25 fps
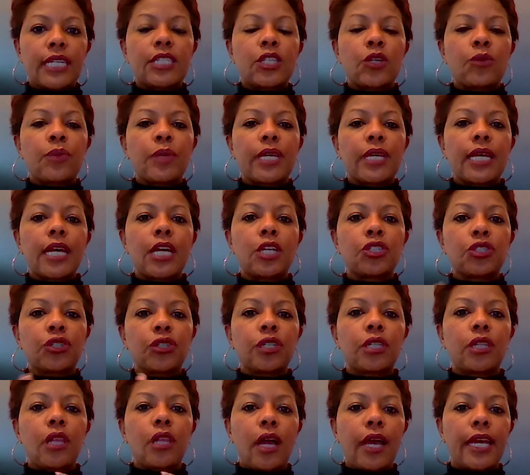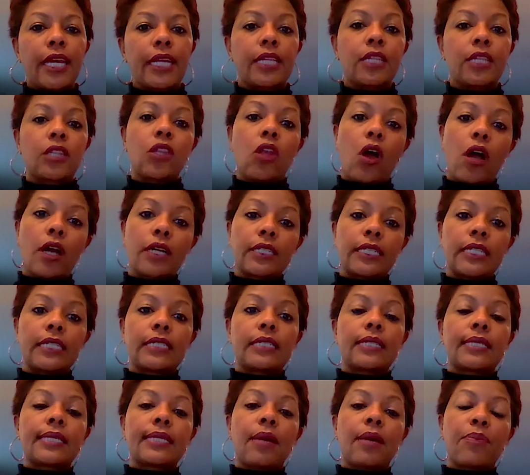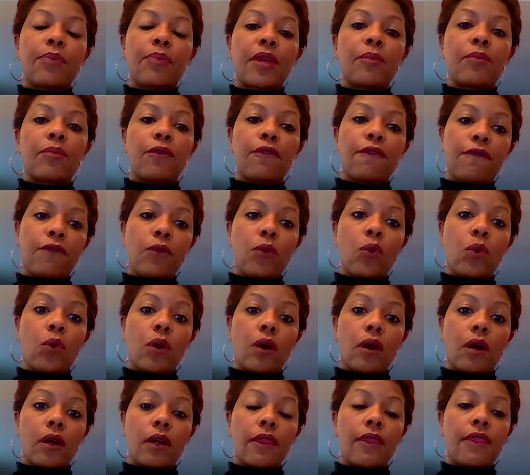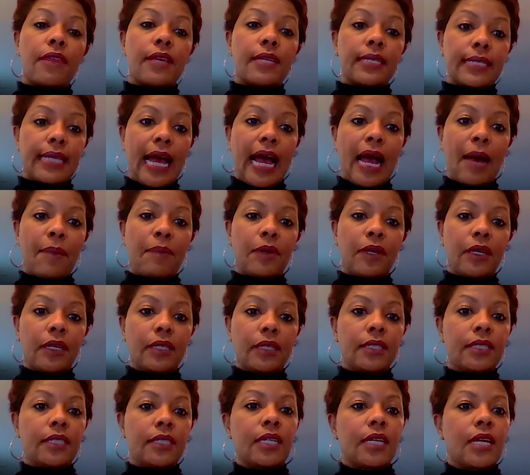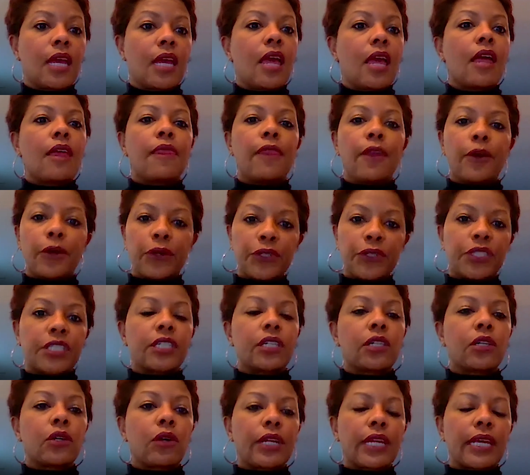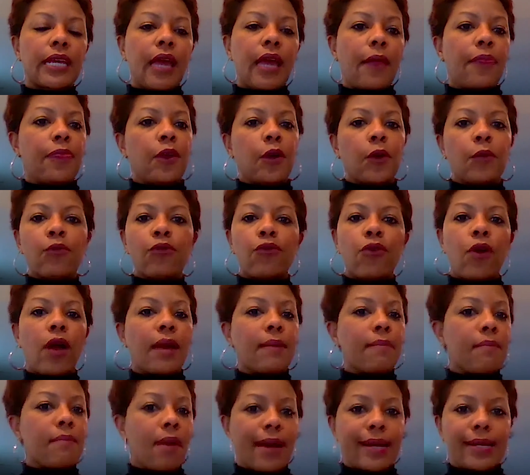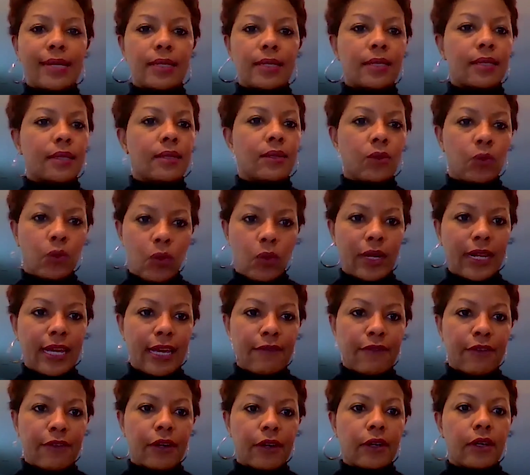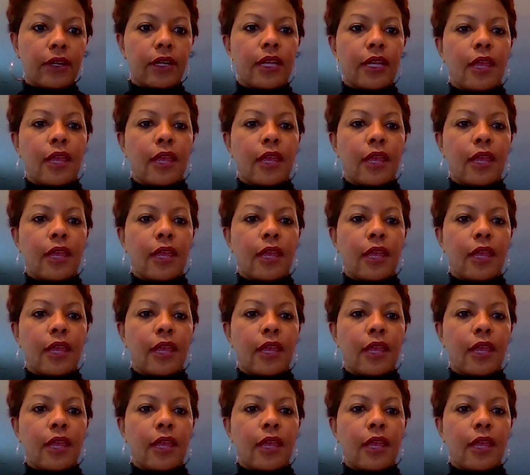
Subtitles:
So because your client locked into something before this happened, they're still going to get their prime minus whatever.